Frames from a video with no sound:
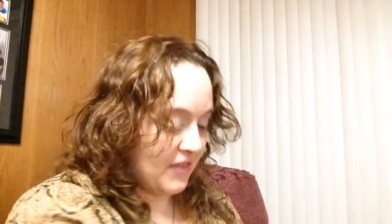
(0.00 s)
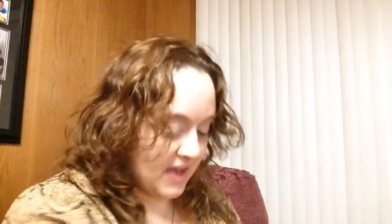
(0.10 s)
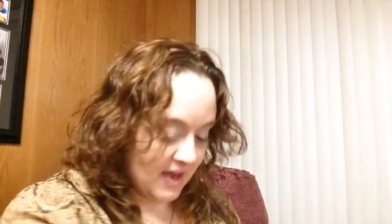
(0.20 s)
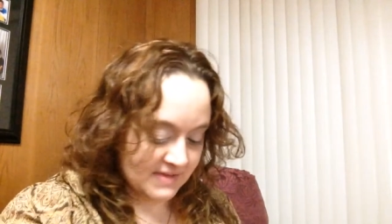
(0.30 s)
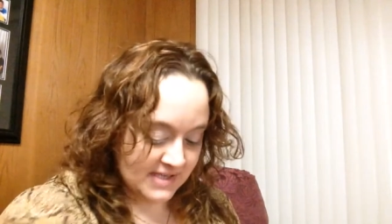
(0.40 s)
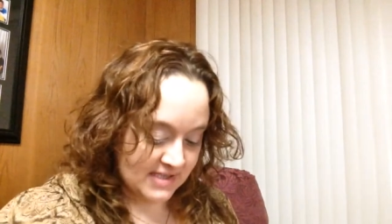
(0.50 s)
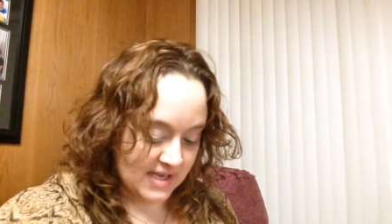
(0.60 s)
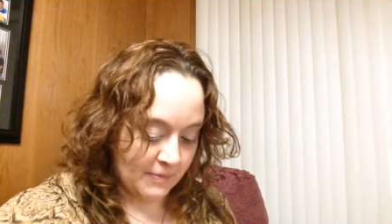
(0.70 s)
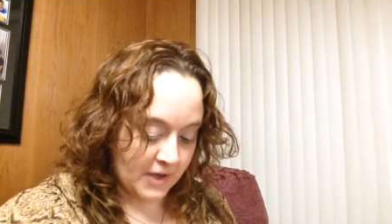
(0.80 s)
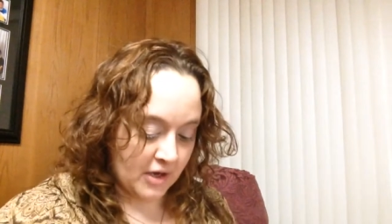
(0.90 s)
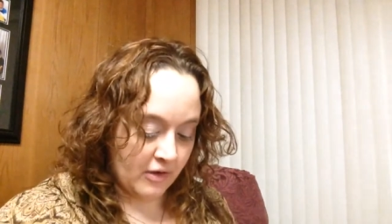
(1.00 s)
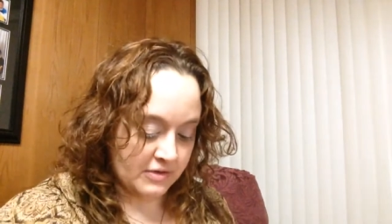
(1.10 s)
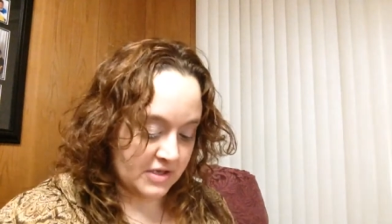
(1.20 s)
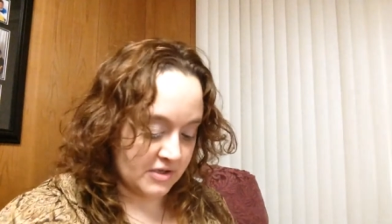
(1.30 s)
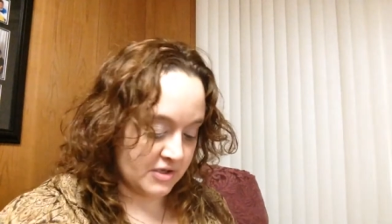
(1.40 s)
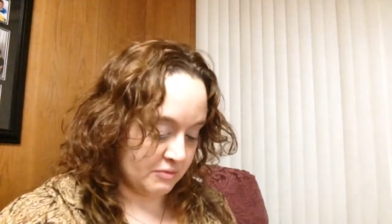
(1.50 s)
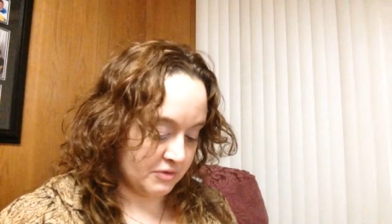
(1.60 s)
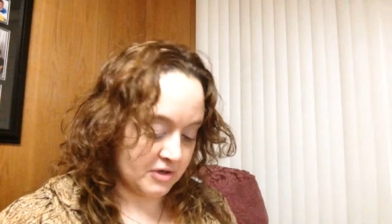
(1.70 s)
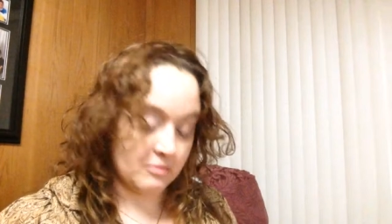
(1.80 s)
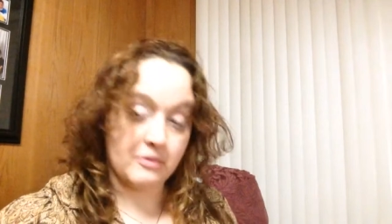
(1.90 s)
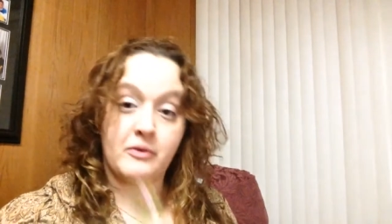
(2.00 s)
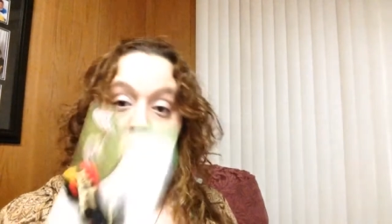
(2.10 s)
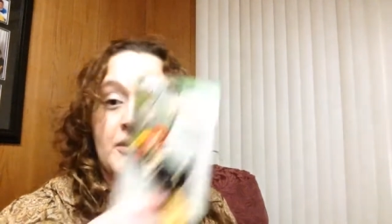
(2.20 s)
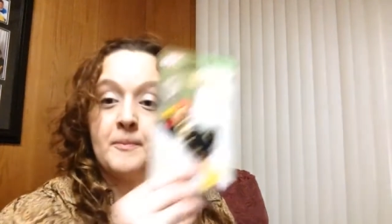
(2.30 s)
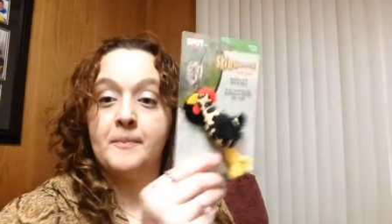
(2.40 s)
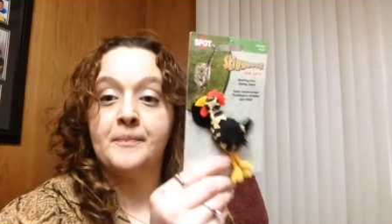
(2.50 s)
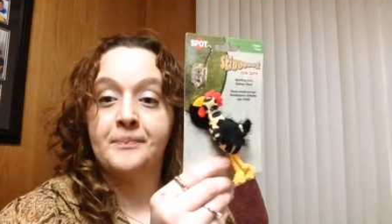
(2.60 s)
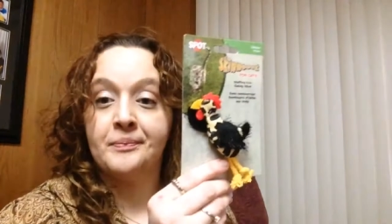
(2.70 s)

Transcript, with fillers: I think I've seen something close to this rooster before.